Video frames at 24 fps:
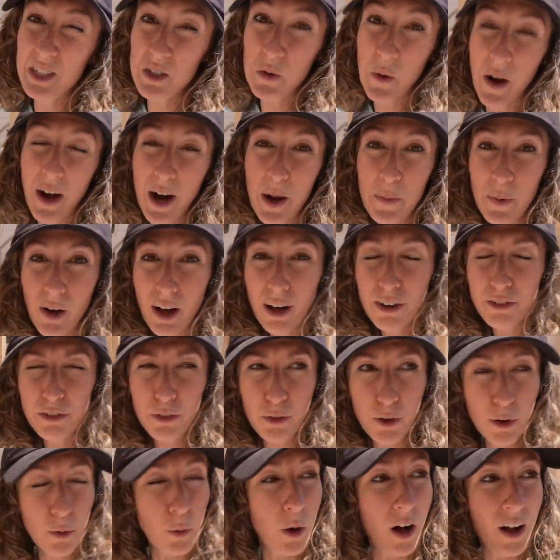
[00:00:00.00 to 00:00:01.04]
square up all
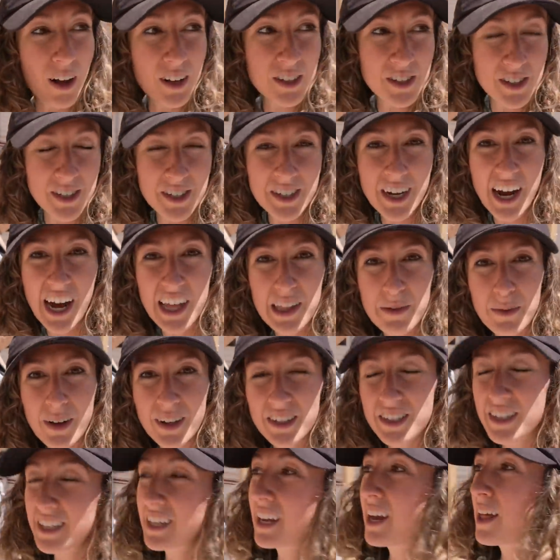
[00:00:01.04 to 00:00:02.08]
four walls and tie them
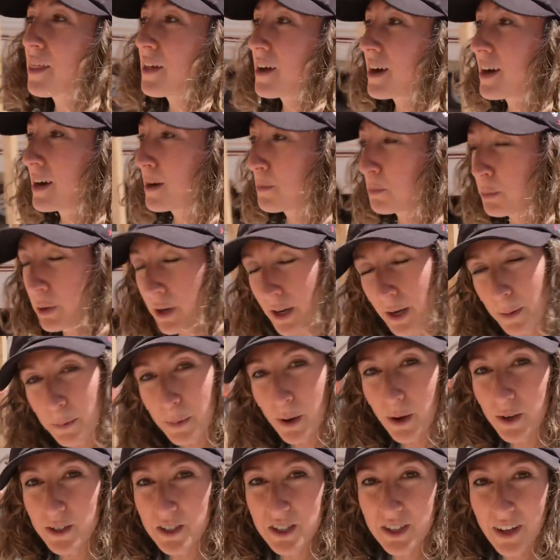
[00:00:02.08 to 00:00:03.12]
all together and put a
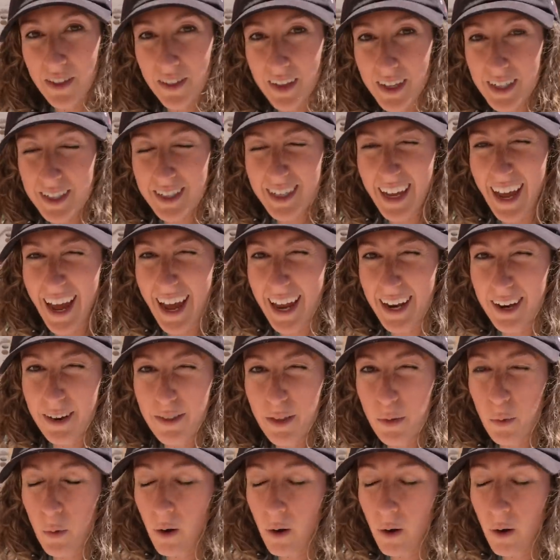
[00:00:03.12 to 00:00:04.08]
post on this end of the